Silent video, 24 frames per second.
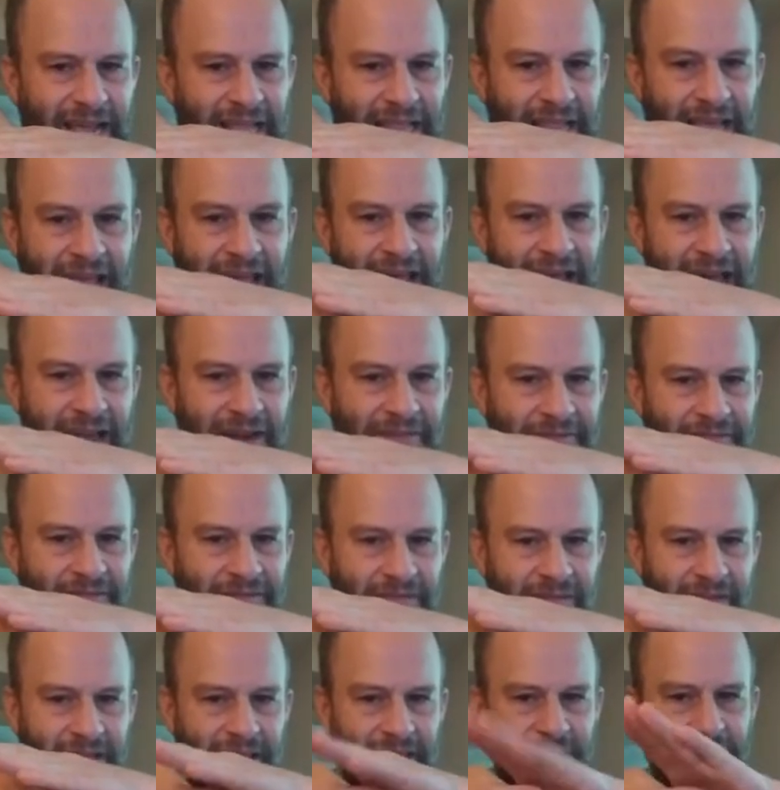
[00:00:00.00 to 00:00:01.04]
and they have
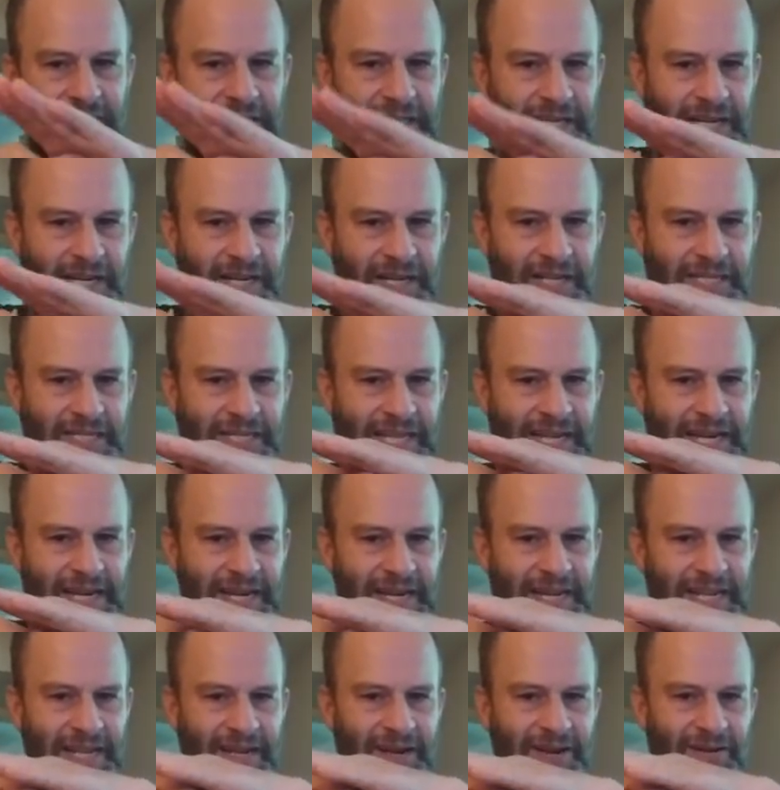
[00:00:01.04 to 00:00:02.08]
the chicken guts hidden
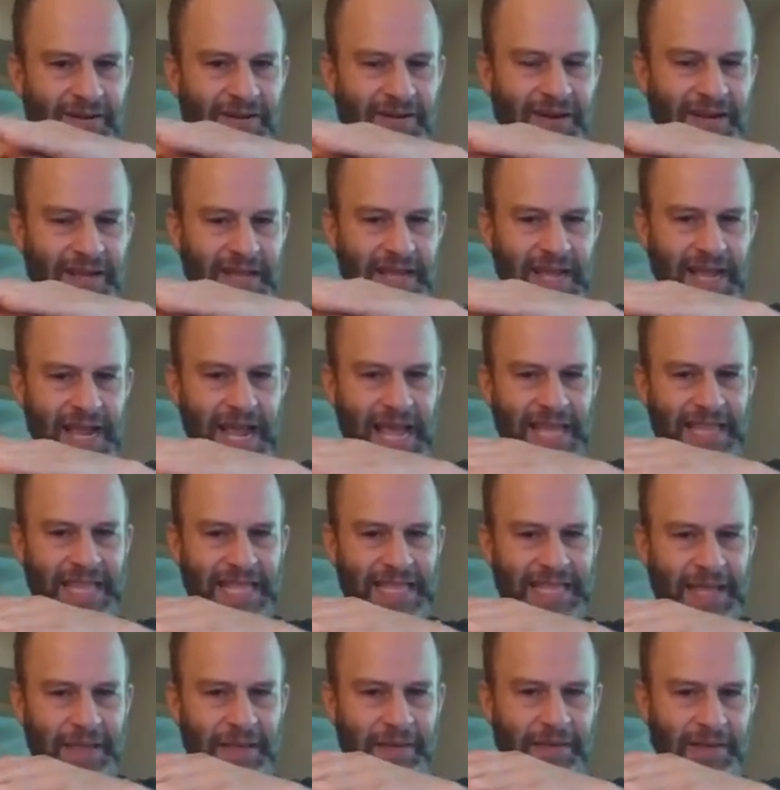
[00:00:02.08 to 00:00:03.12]
here, and
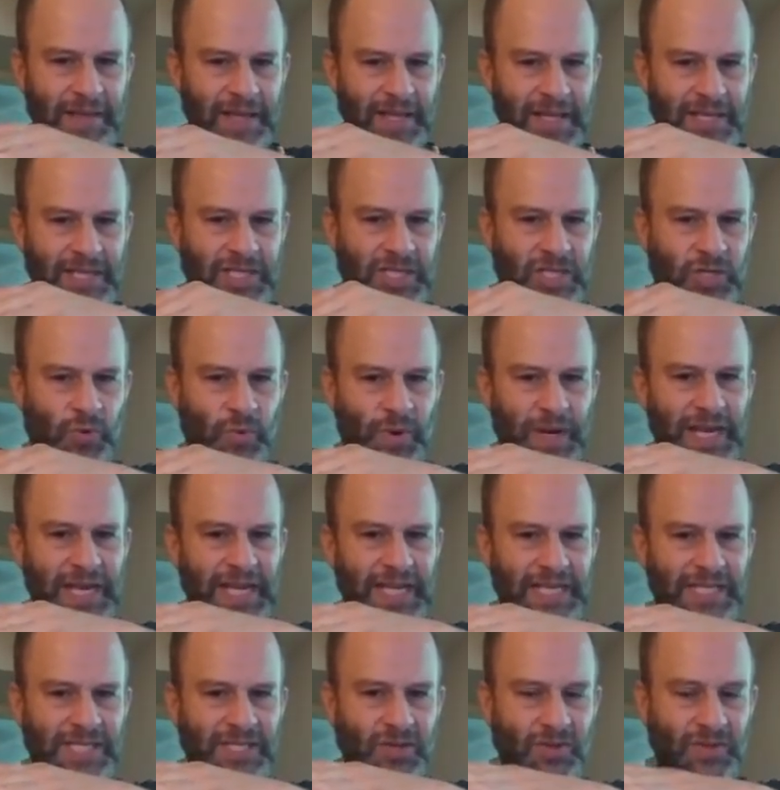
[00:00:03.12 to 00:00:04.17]
then they
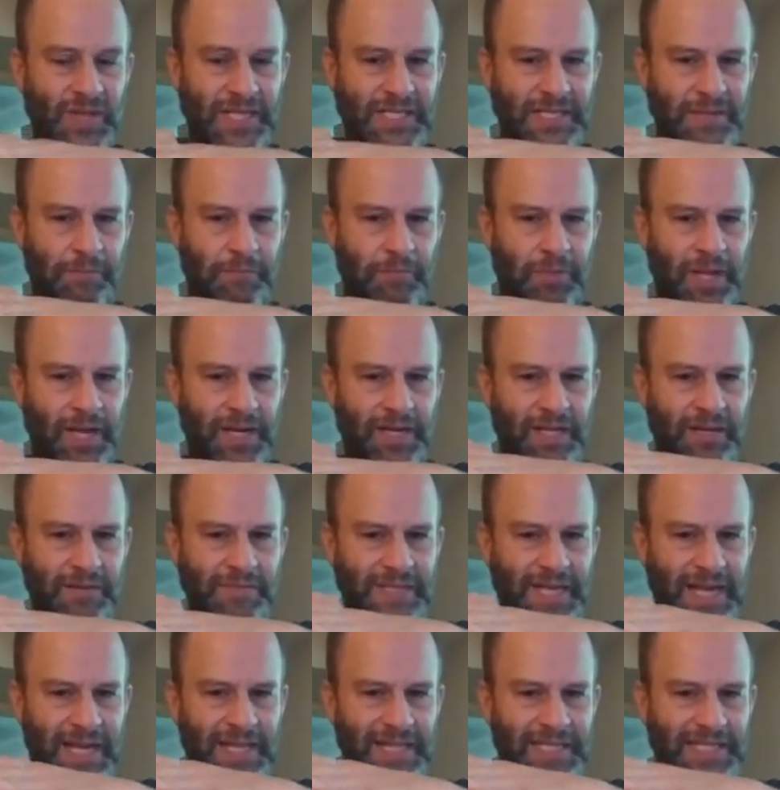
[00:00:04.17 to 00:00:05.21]
squeeze so that some blood
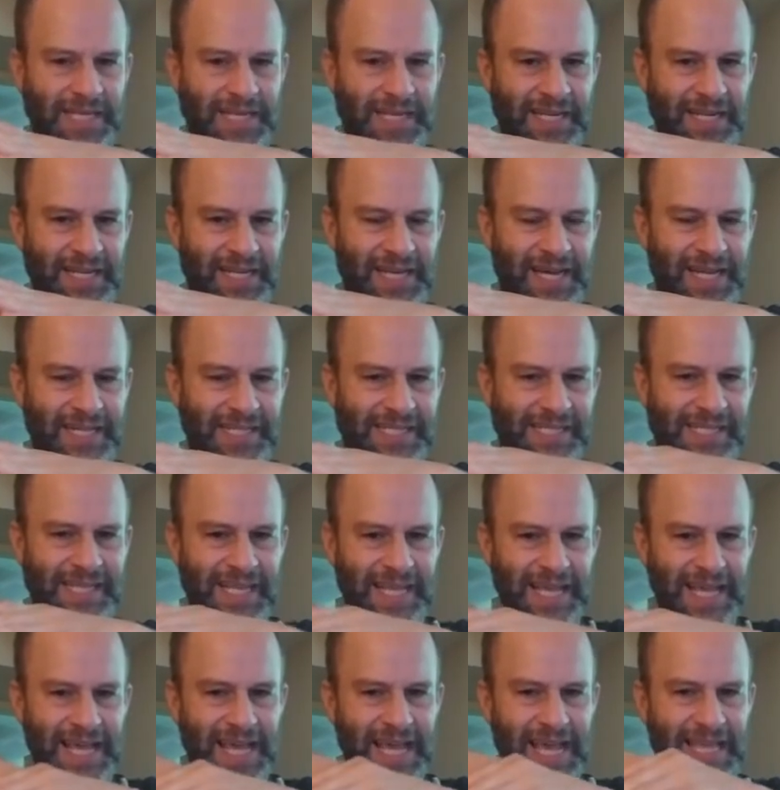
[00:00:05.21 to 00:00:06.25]
comes out of the chicken guts,
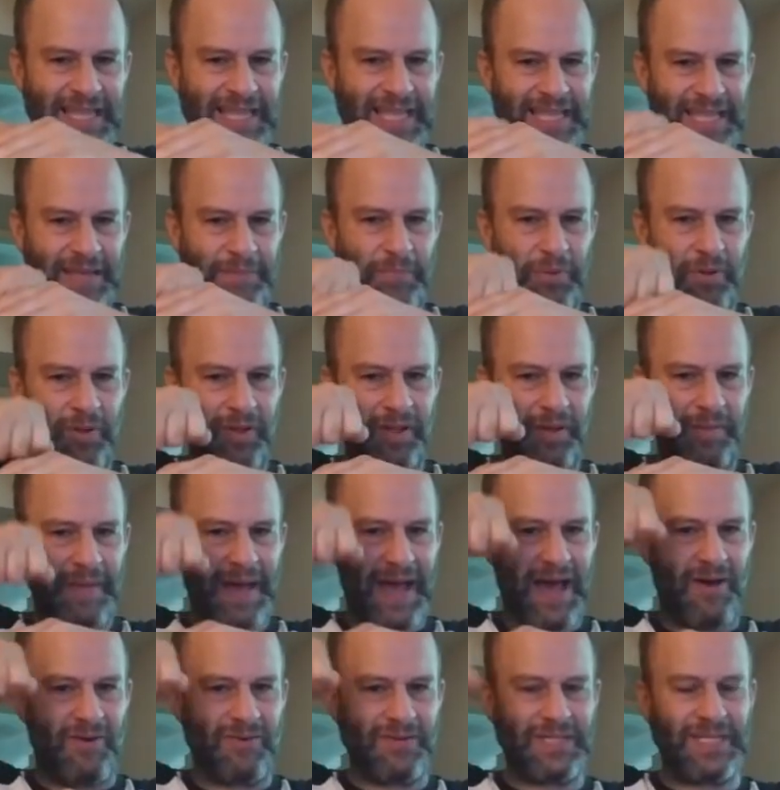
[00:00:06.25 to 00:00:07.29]
and then they pull them
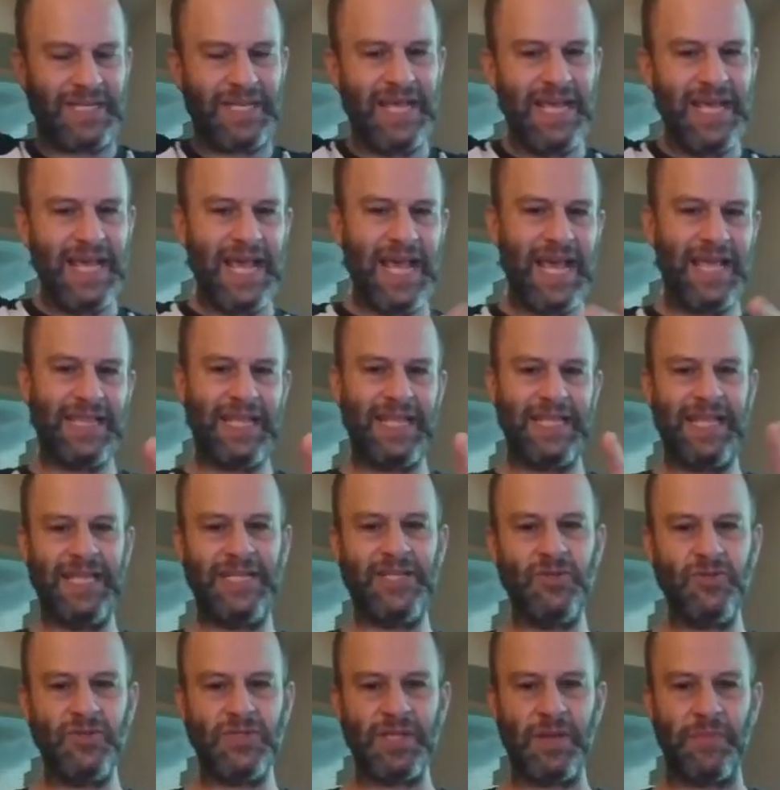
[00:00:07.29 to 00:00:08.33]
out, and then they
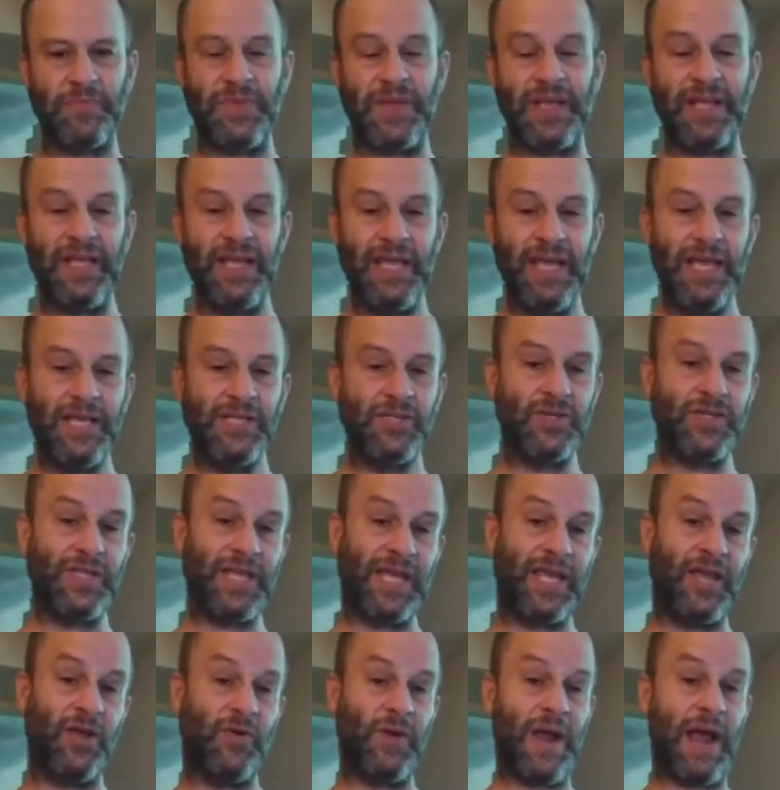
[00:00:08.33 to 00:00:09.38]
do something so they
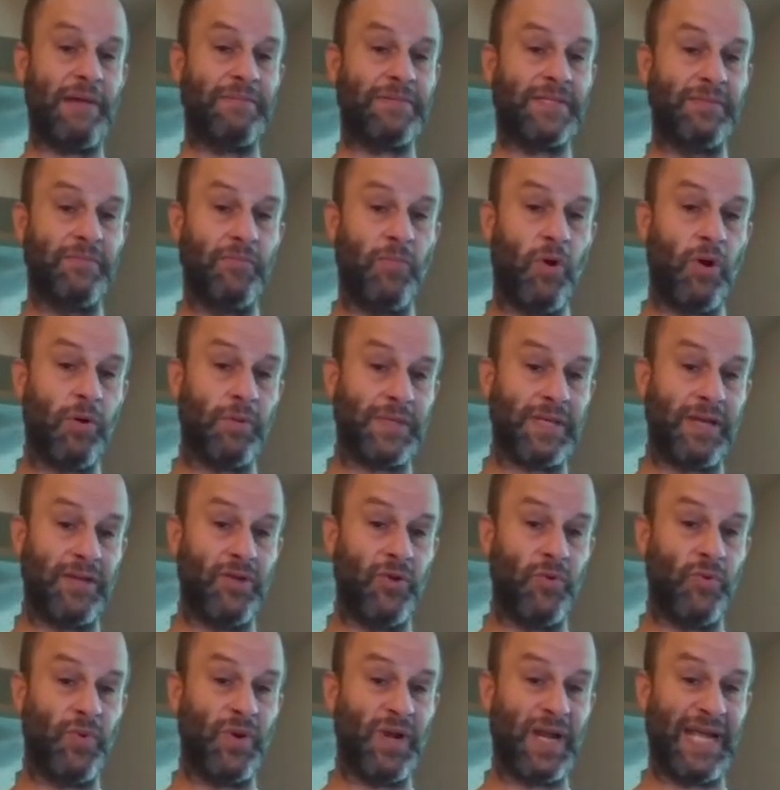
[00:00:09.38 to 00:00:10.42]
can grab some more without
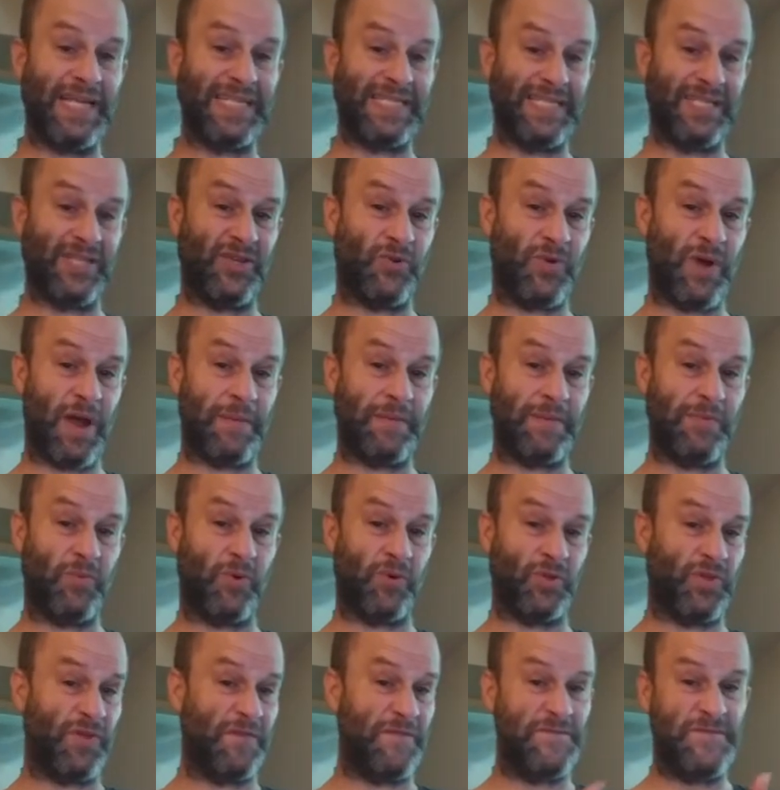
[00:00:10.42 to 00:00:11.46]
you realizing they're grabbing
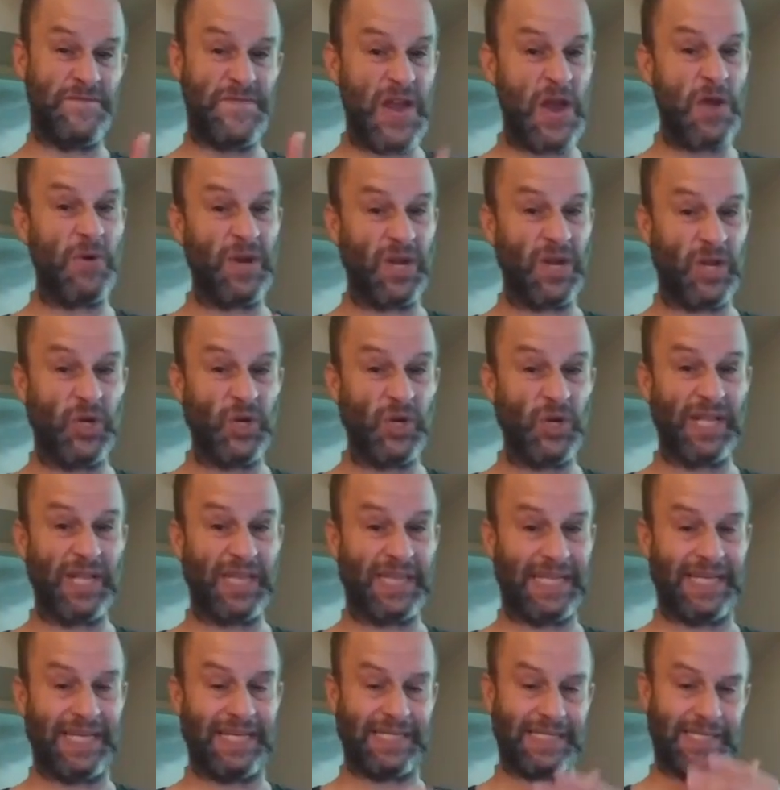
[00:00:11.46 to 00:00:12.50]
more. They're very good at
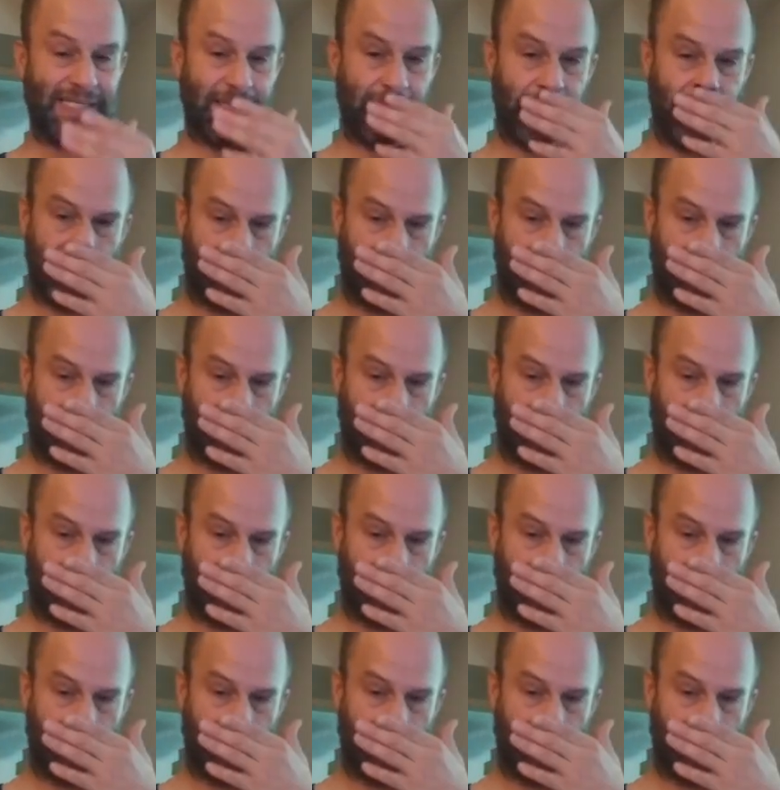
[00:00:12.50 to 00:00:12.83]
this.